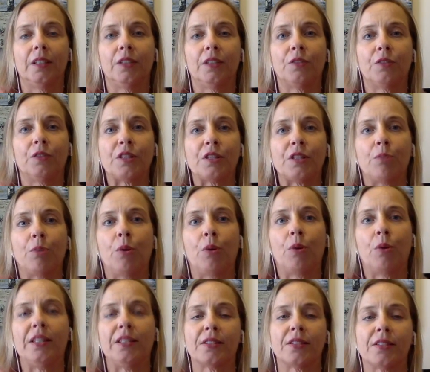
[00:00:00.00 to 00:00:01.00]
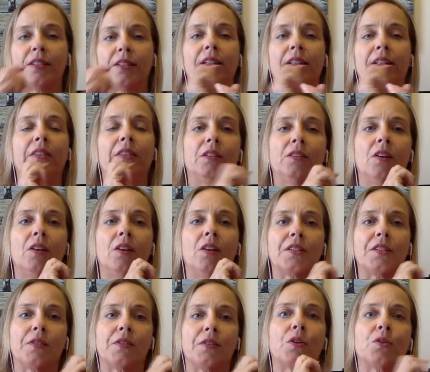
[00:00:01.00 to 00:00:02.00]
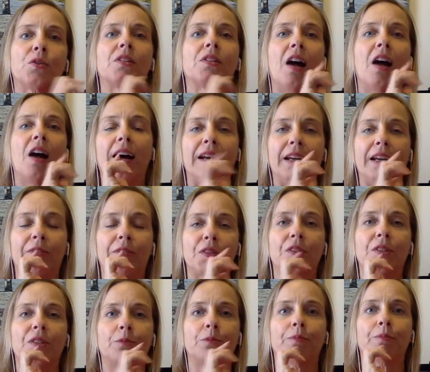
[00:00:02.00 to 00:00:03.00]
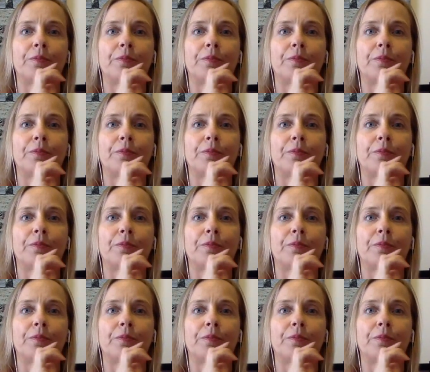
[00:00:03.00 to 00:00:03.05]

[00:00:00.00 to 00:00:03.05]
Wrist points and the loss of those lives.